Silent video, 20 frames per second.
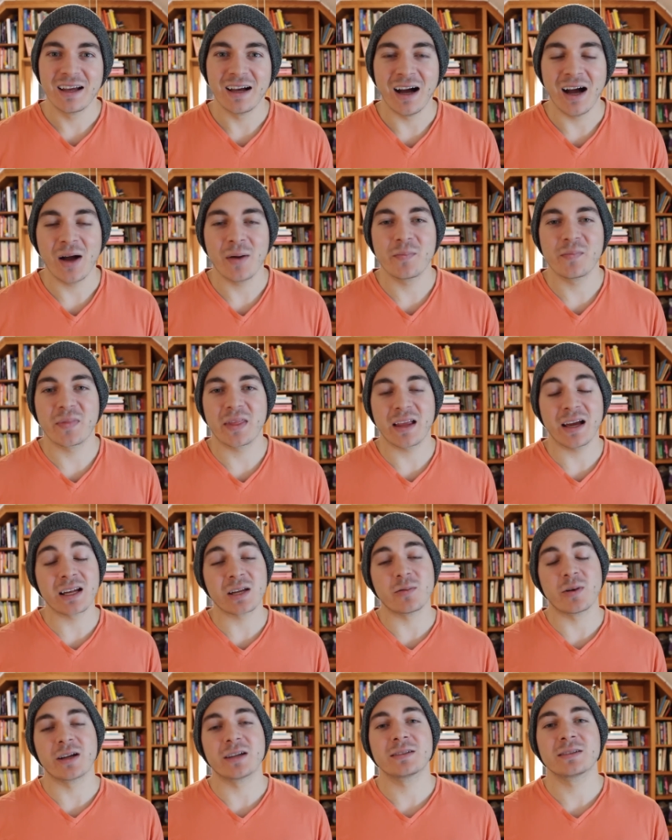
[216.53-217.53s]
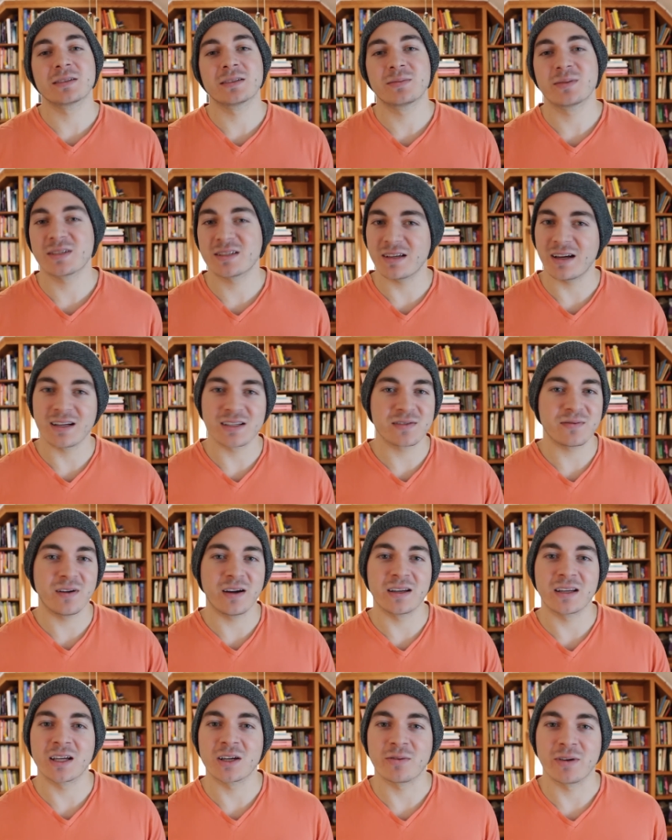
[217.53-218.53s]
Anyway, besides
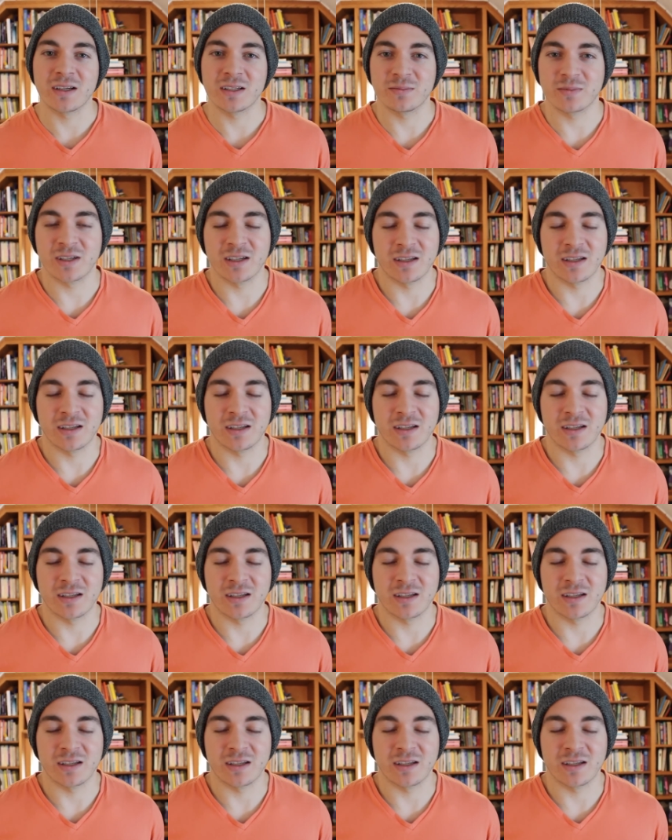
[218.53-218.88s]
finding a random